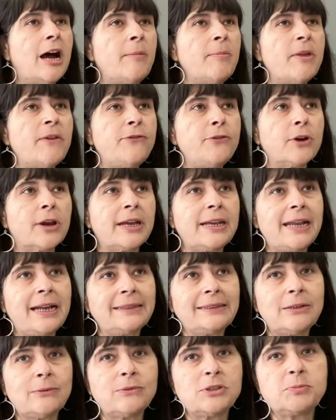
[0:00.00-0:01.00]
If you're
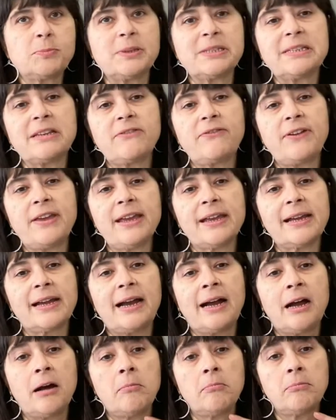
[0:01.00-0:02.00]
connecting with specific
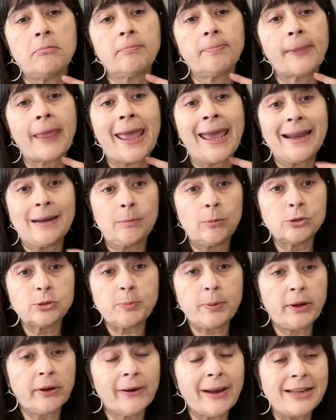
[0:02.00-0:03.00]
animal
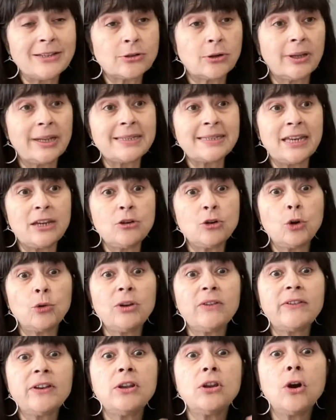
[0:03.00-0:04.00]
spirit guides, or let's say you don't
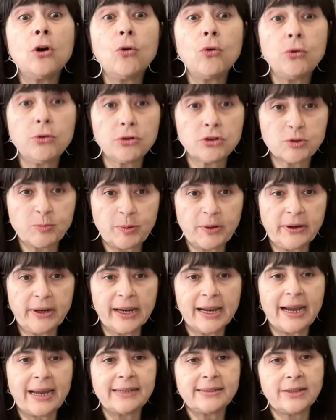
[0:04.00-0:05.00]
even know who your
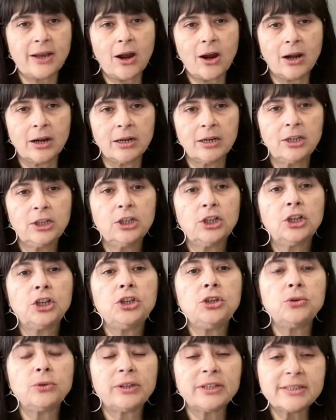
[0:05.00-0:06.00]
spirit guides are,
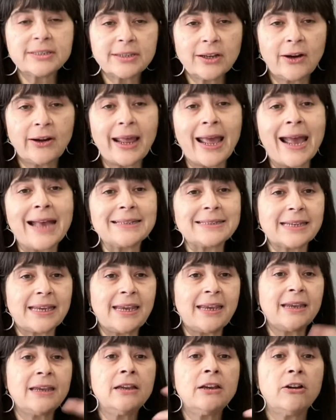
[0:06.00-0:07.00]
you can start
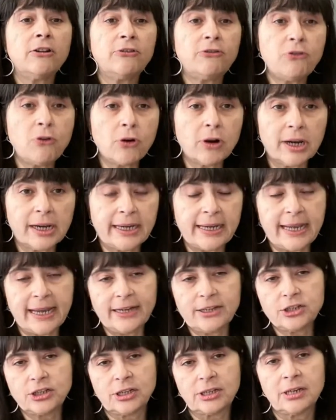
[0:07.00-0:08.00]
asking for a
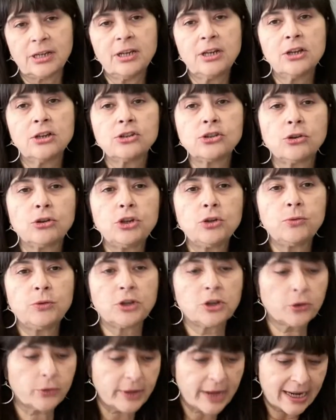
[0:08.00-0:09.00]
connection. So you
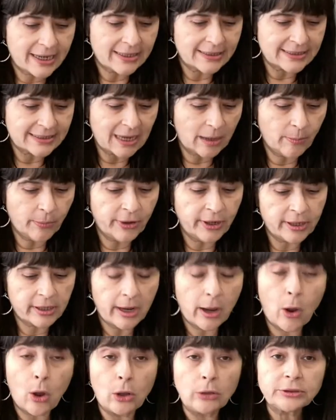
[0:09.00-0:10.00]
would create a separate
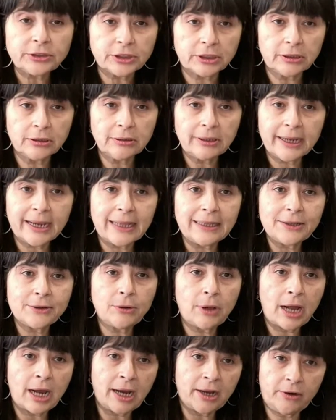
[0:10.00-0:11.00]
altar, like a
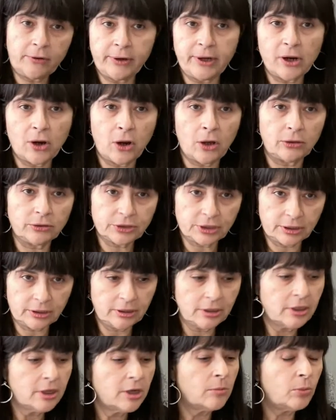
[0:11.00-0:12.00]
little honoring altar,
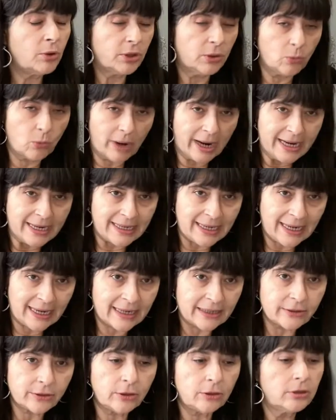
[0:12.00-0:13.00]
put a white
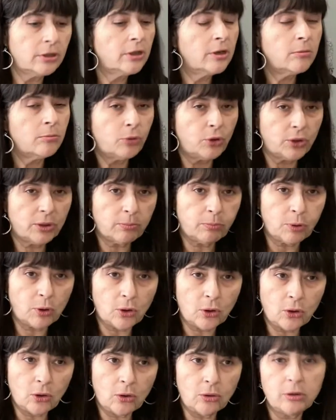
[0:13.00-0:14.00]
candle, put a
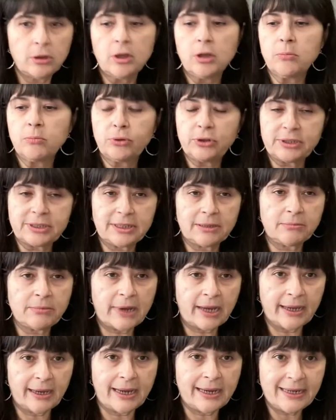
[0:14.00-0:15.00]
bowl, put some
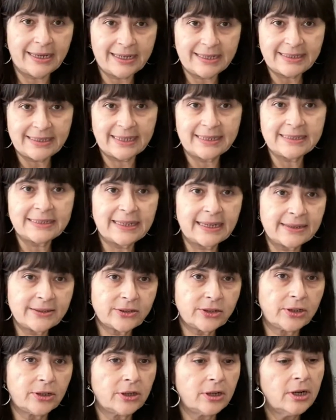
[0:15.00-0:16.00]
an incense
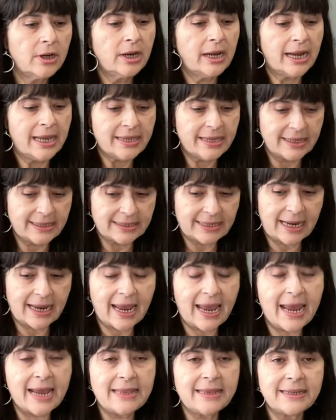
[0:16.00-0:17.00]
censer, and then say,
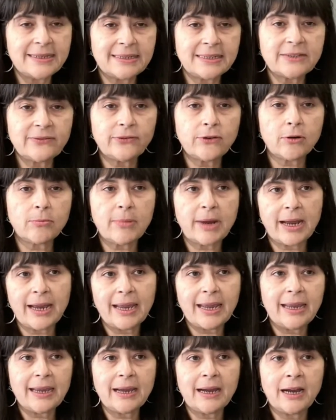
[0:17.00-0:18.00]
hey, this is for
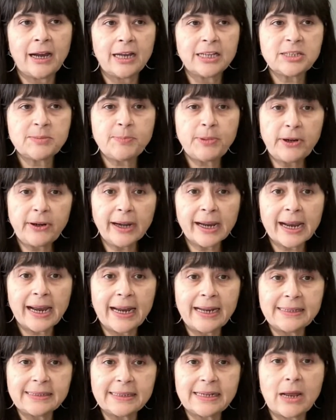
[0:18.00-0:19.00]
my spirit
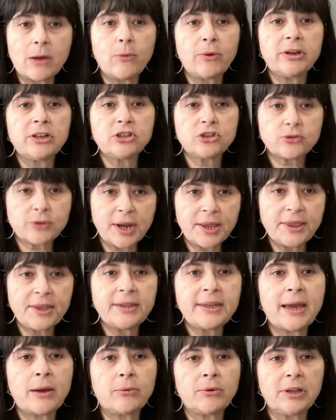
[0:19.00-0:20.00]
guides, and I want to
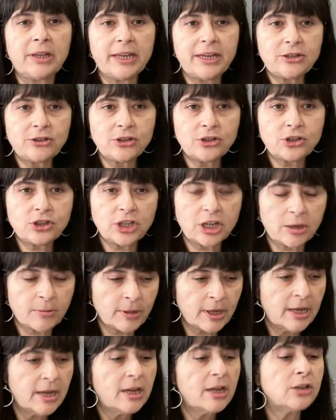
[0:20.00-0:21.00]
strengthen that relationship.
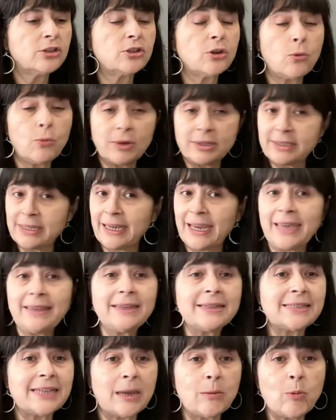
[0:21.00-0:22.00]
So once again,
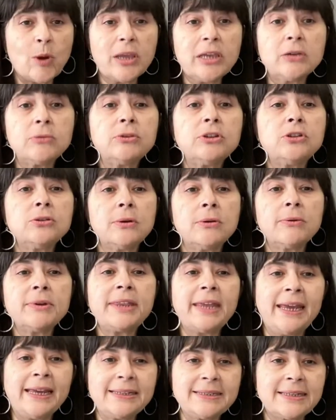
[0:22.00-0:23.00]
the same way you would do it
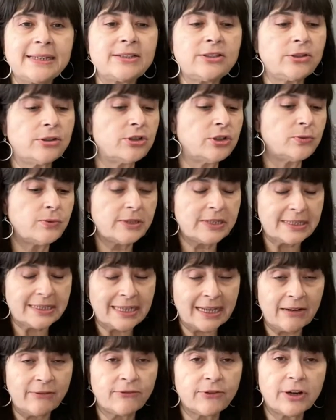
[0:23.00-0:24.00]
with ancestors, you would
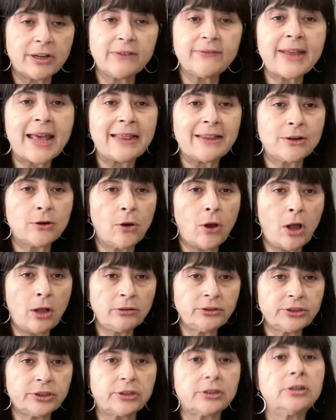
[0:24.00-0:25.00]
sit in front of that little
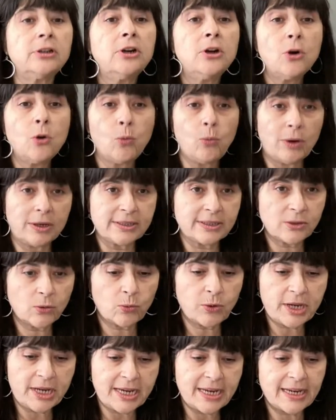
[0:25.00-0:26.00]
altar once a
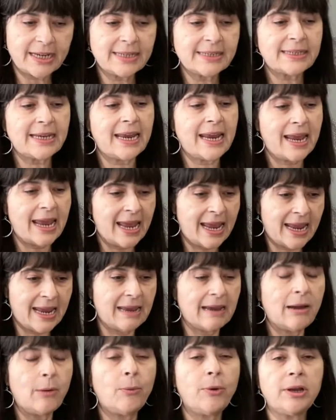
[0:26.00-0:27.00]
week and say,
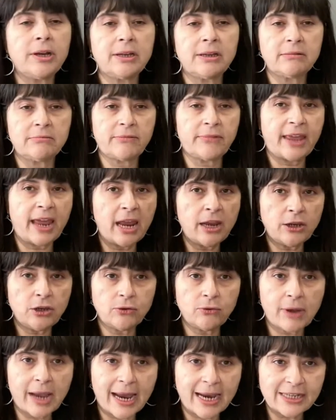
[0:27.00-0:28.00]
hey, I want to thank
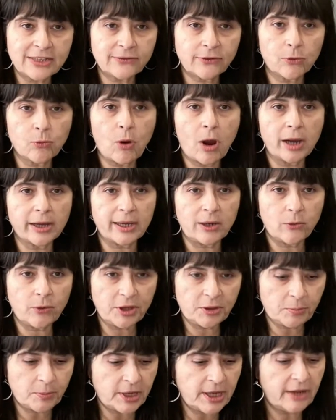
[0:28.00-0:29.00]
you guys for walking
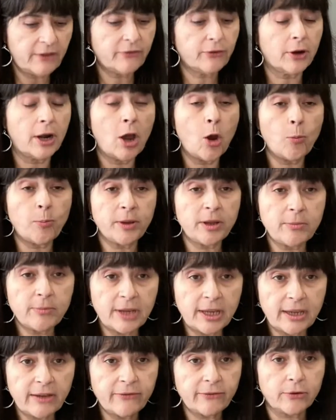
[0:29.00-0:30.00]
with me, for helping
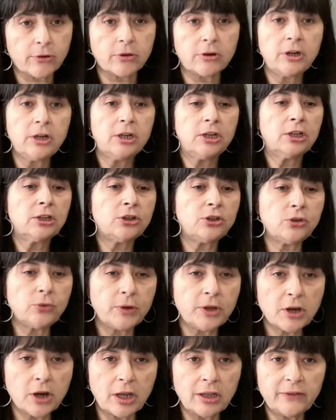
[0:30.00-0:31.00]
me, for
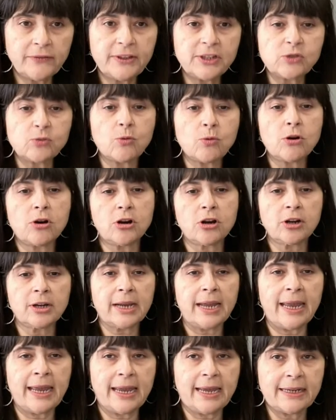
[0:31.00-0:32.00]
doing all of this work,
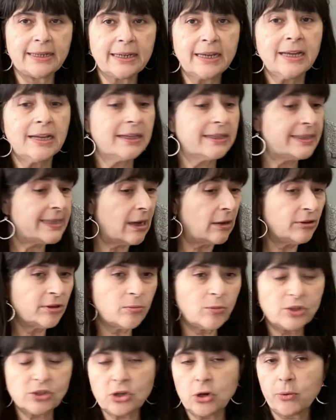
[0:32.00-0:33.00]
and tell them
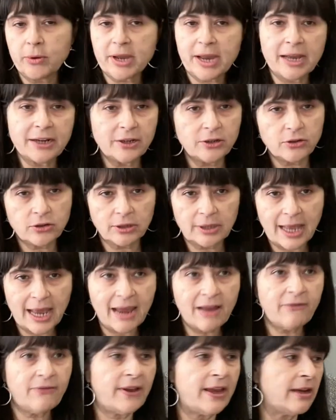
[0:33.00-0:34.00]
what's going on in your
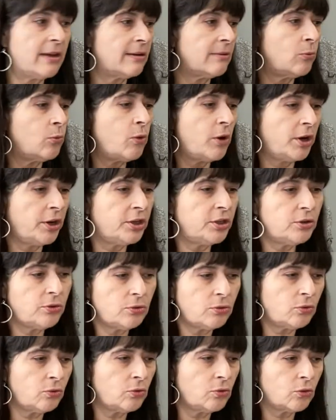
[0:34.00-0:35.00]
life and where
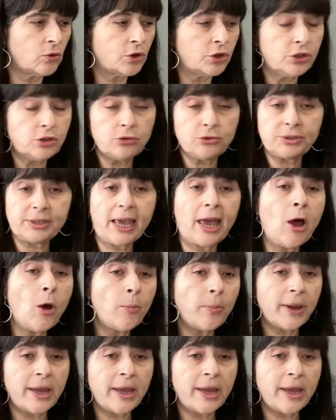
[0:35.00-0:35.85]
you could use help.